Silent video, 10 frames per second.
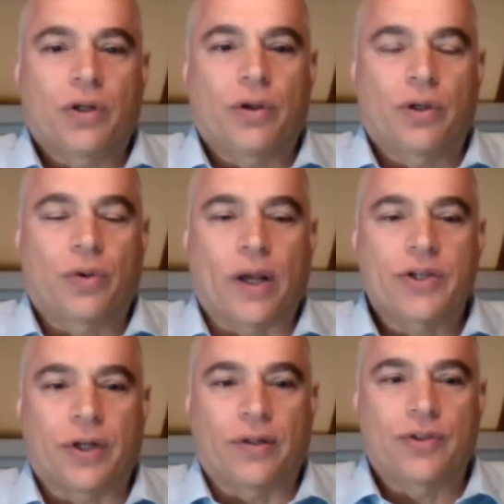a good
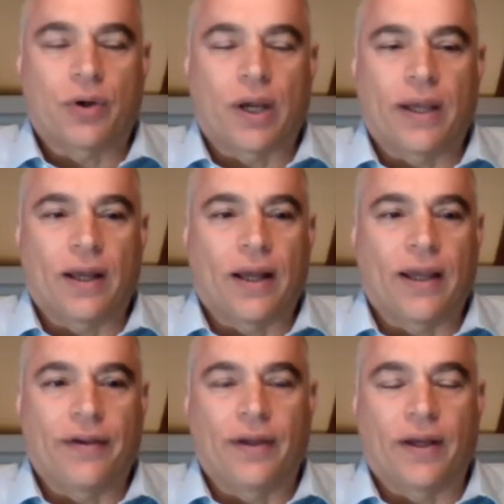question. So
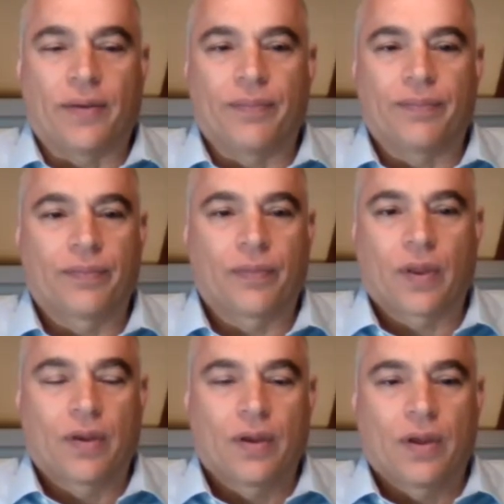I'm
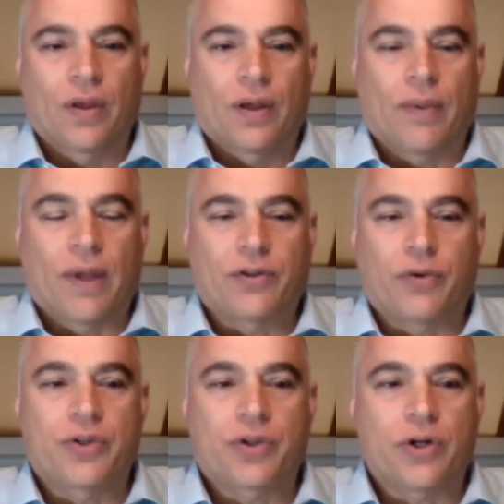not
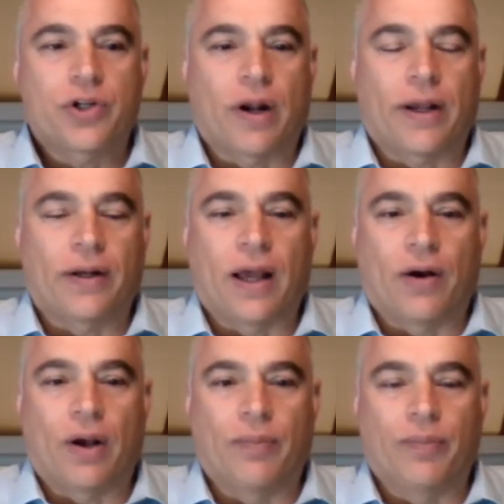doing surgery right
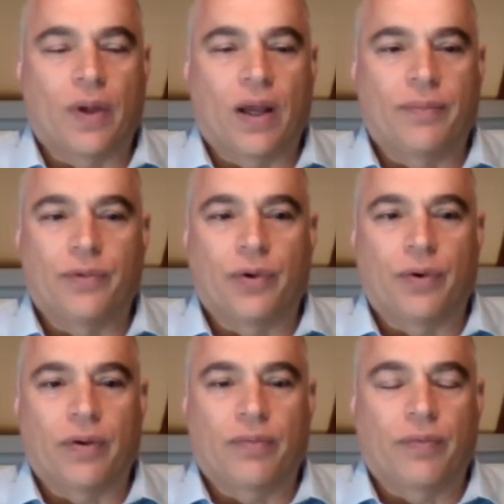now. I'm
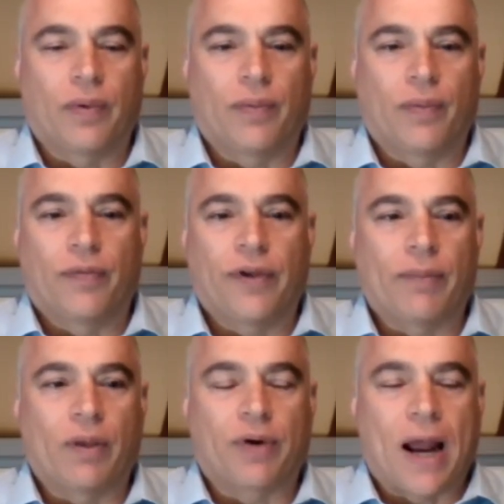doing
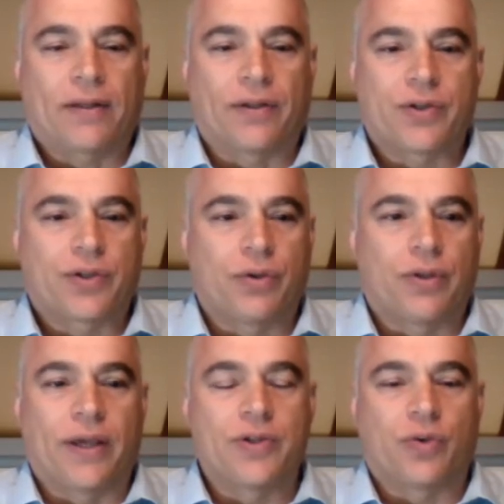family practice 2
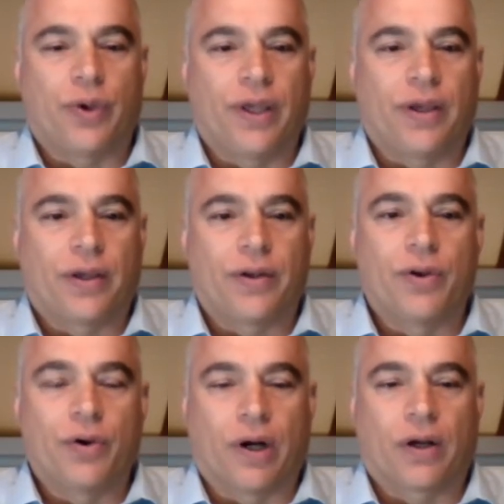days a week in
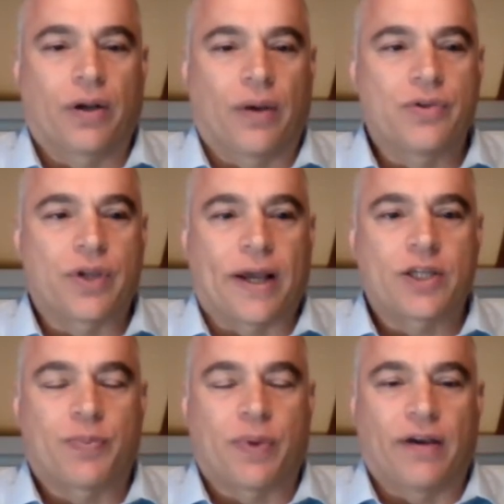Newark. I was
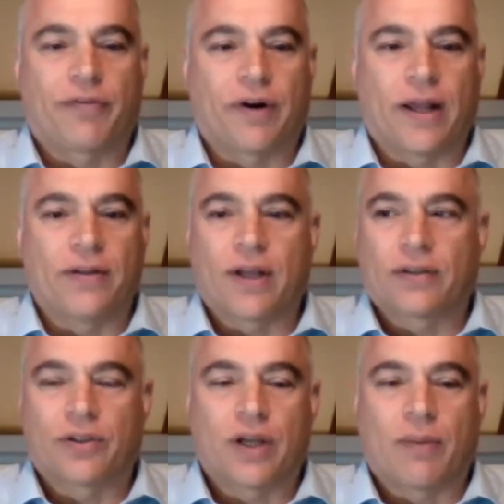asked by a friend,
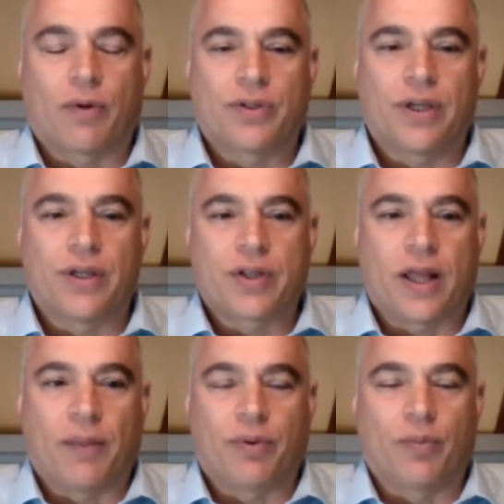Dr. Tom Ortiz, to
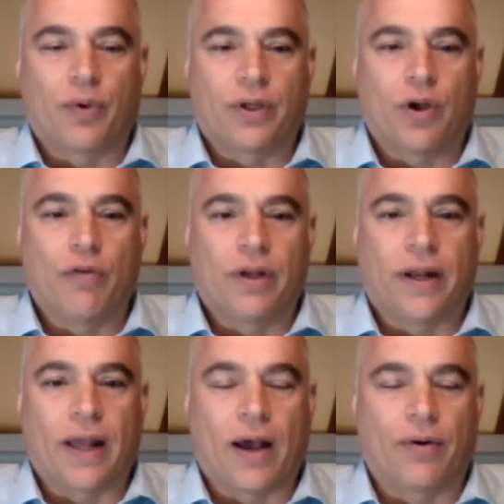help him when COVID
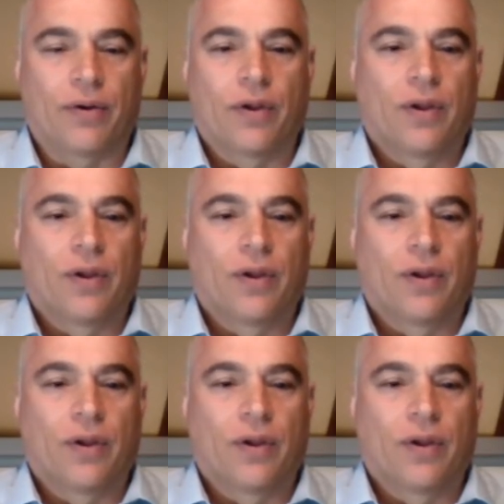hit out.